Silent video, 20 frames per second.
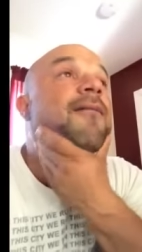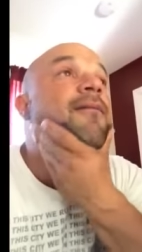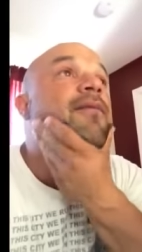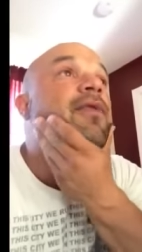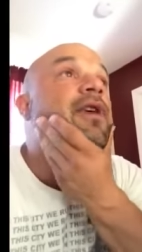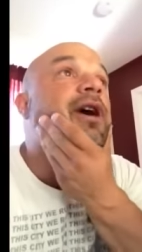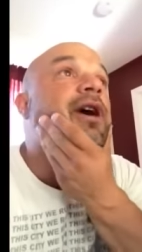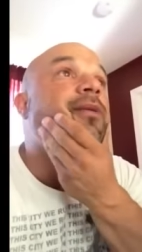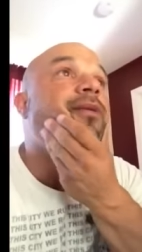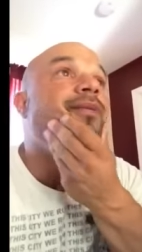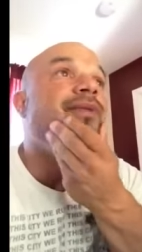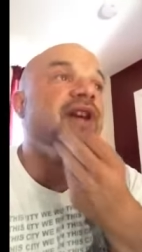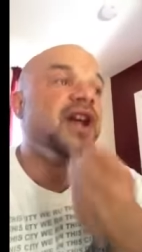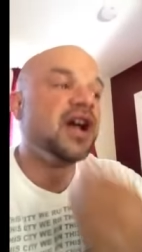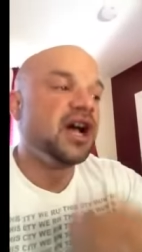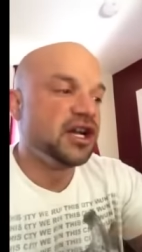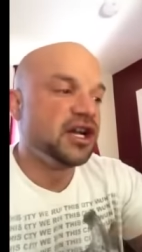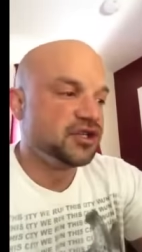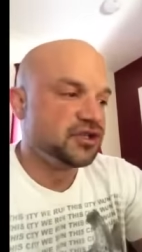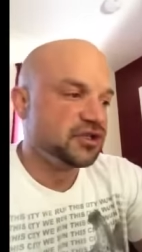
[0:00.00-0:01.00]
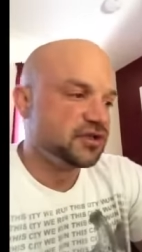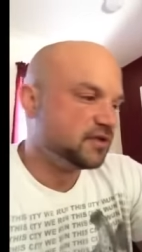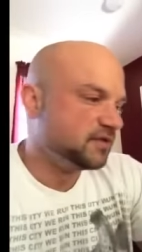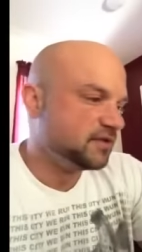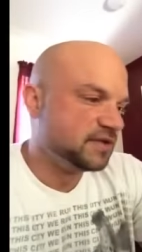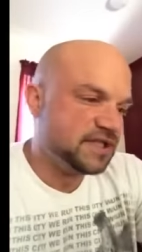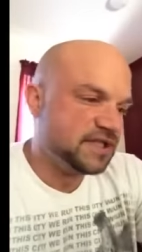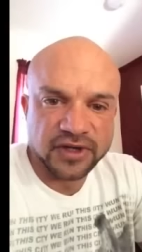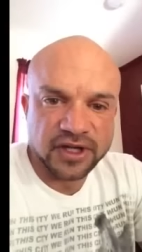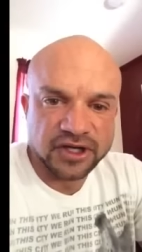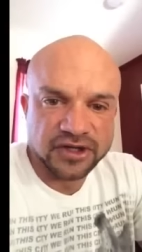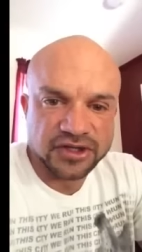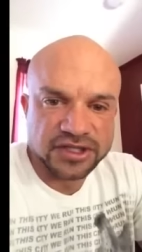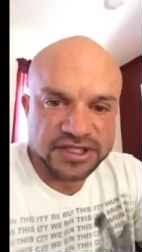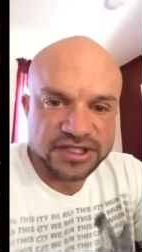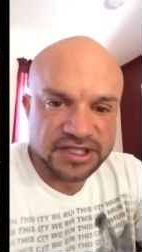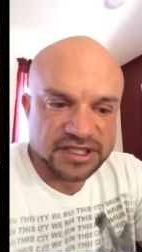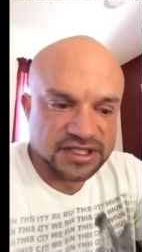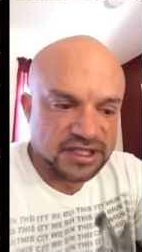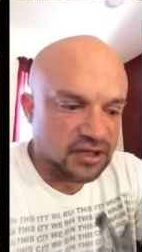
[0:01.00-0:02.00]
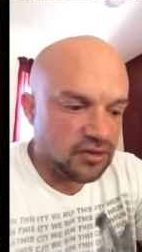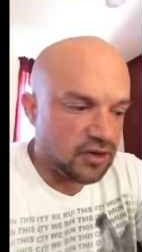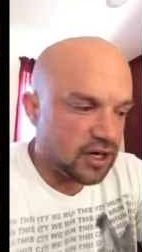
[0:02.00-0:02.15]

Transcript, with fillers: probably 160